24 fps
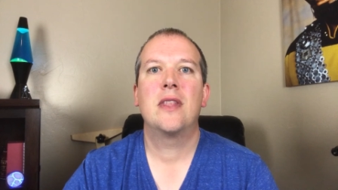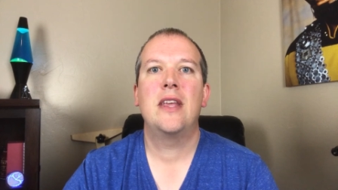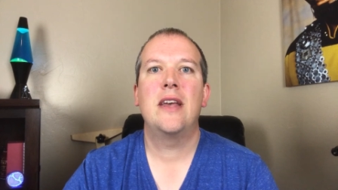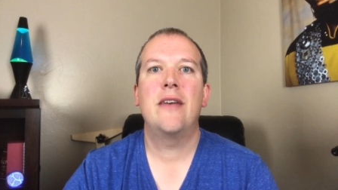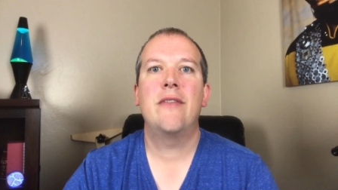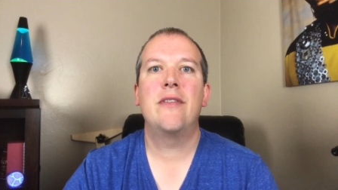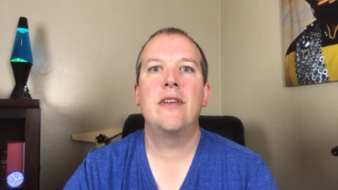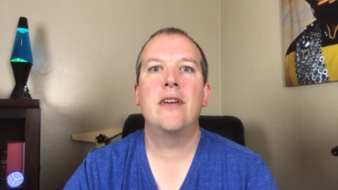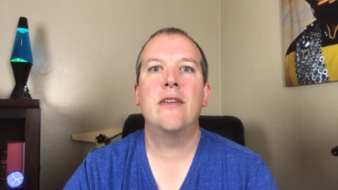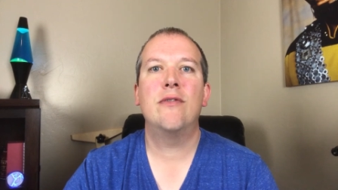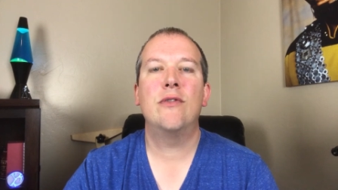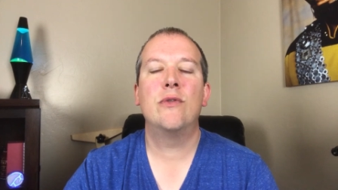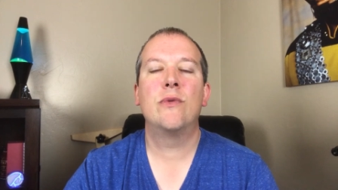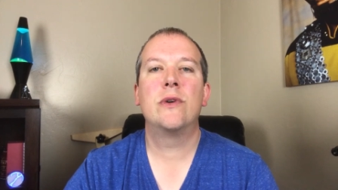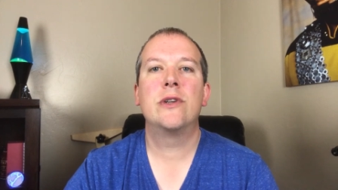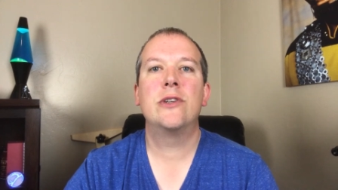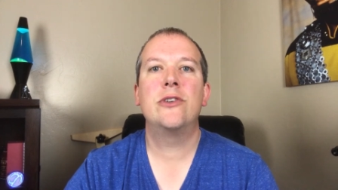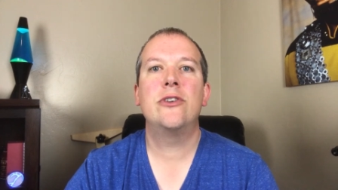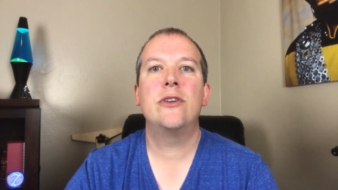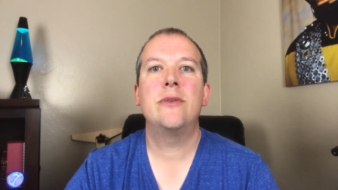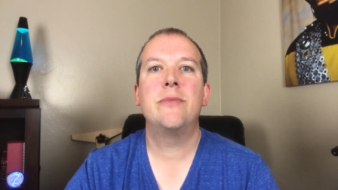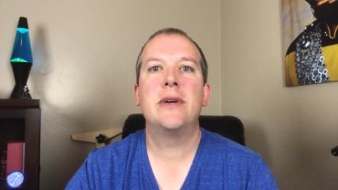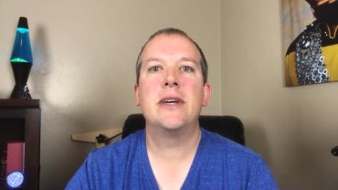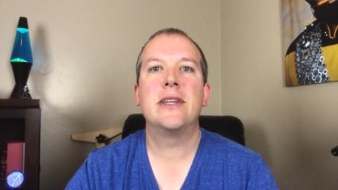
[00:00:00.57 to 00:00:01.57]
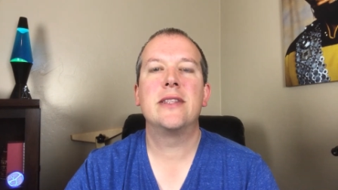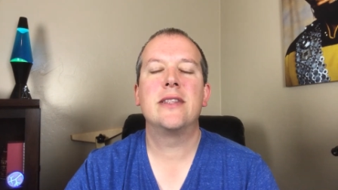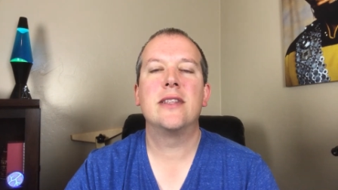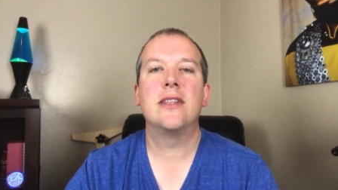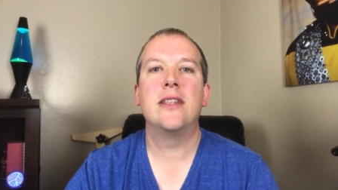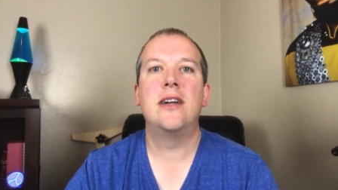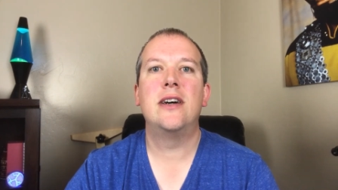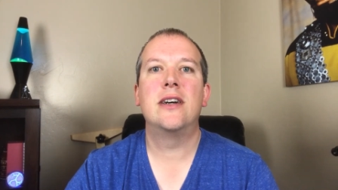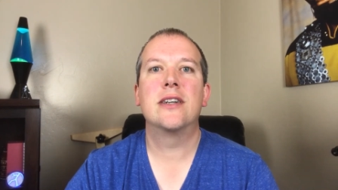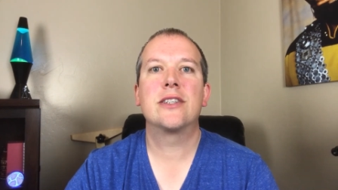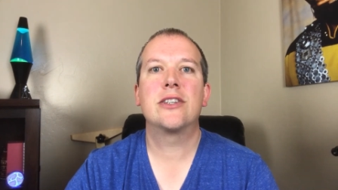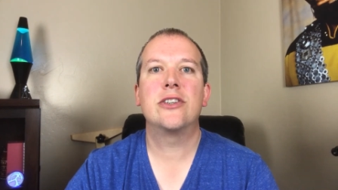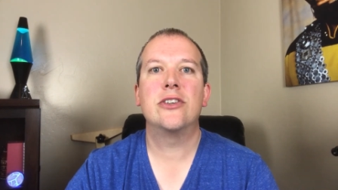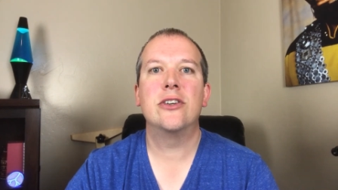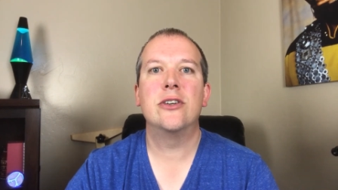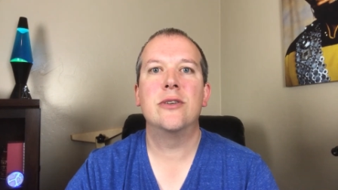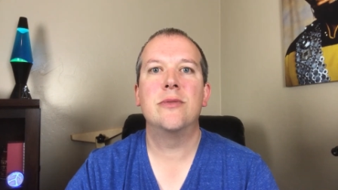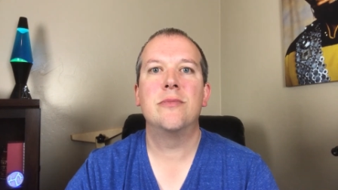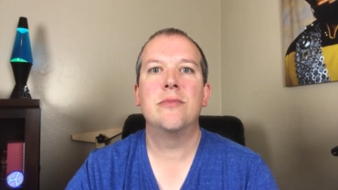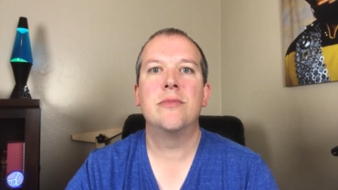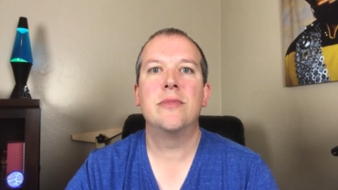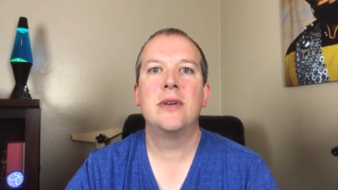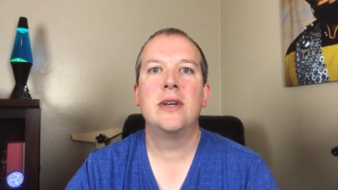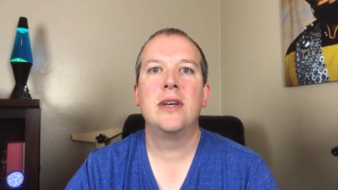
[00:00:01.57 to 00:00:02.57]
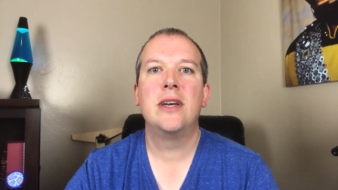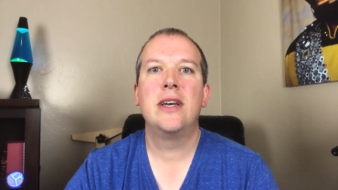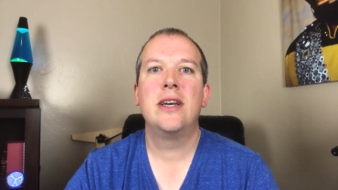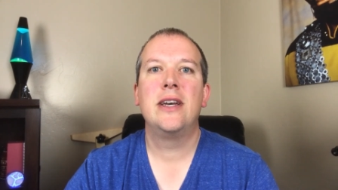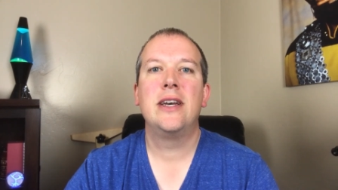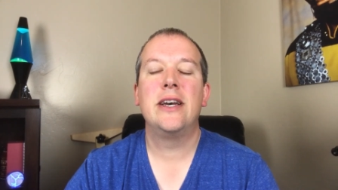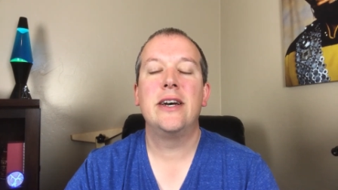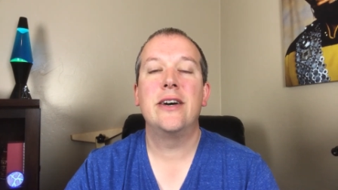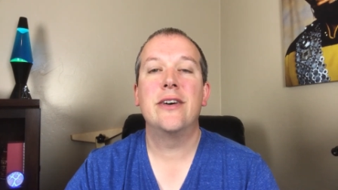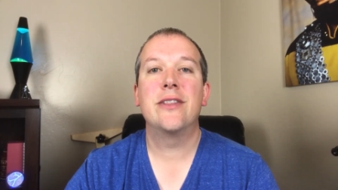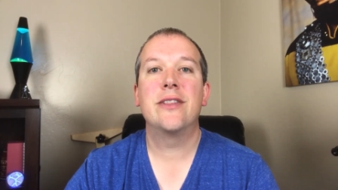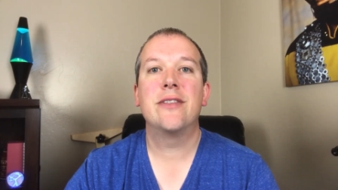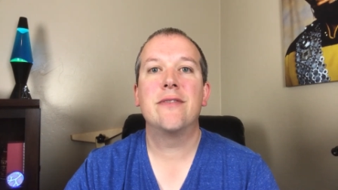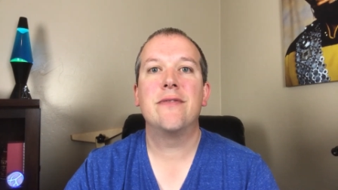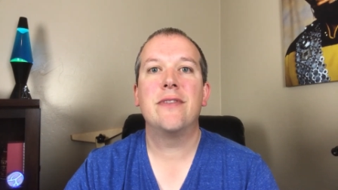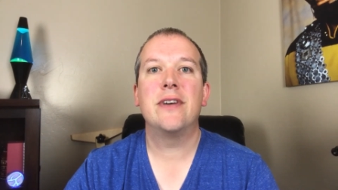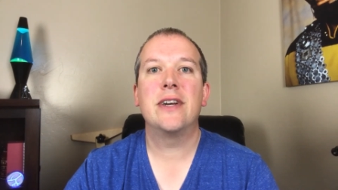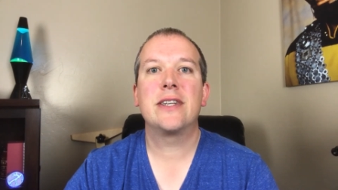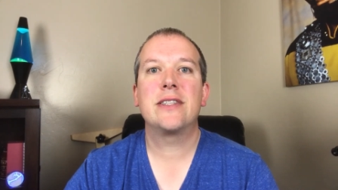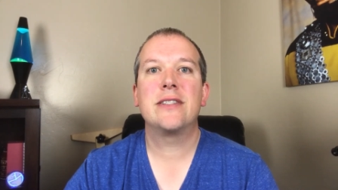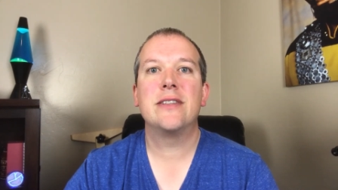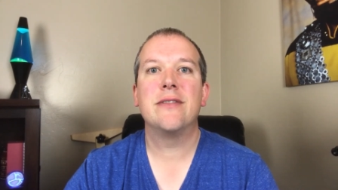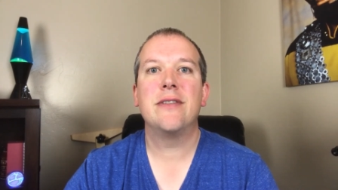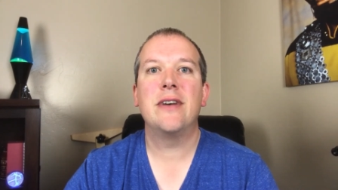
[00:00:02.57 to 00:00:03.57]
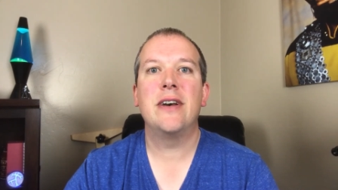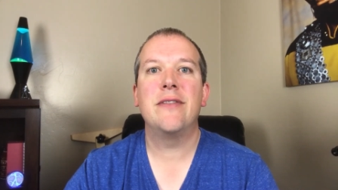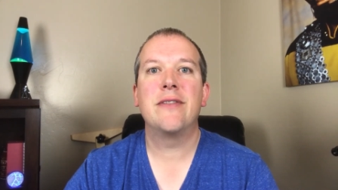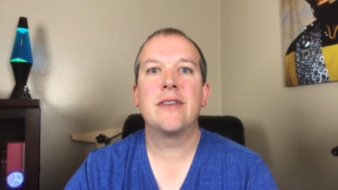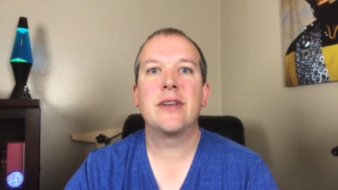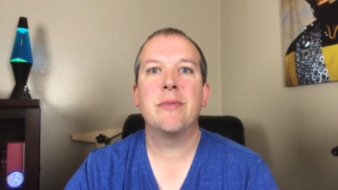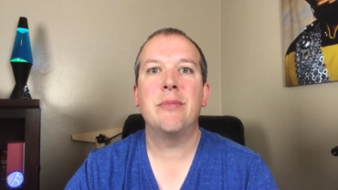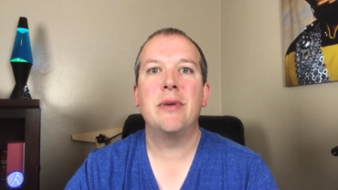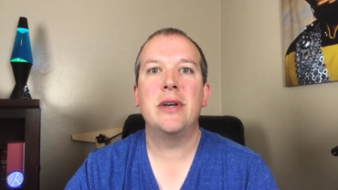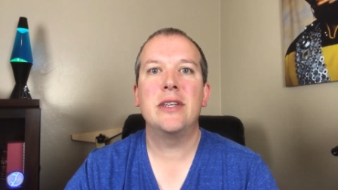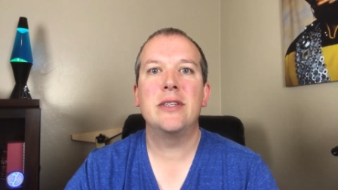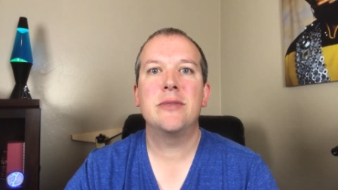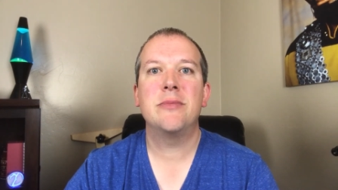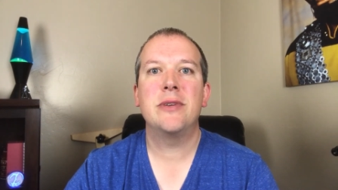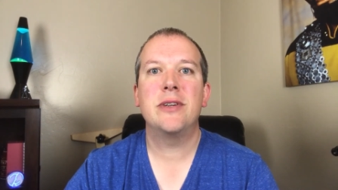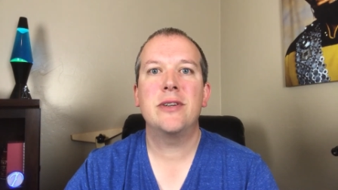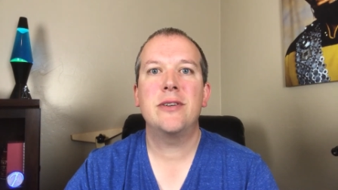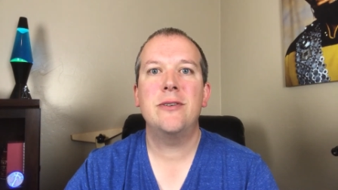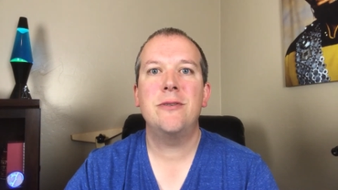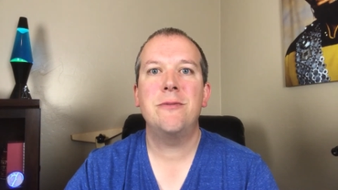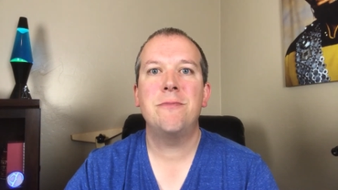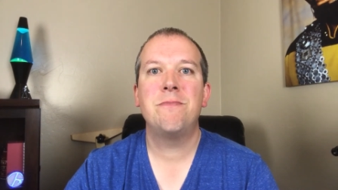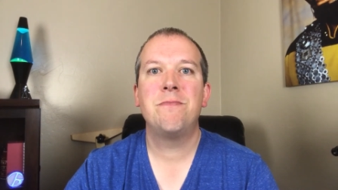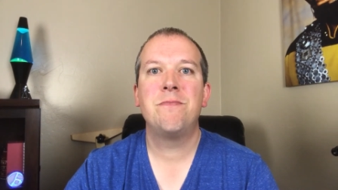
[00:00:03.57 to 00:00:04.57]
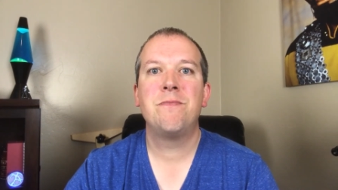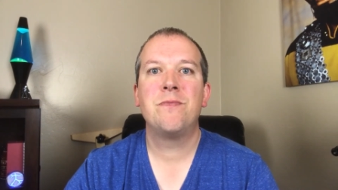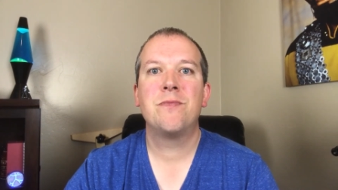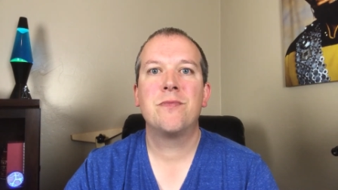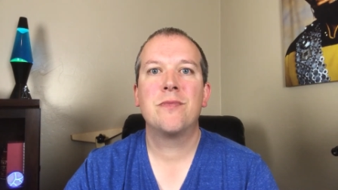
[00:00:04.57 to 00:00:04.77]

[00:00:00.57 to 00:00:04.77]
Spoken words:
Have you ever wondered about the long-term health effects of having a pacemaker?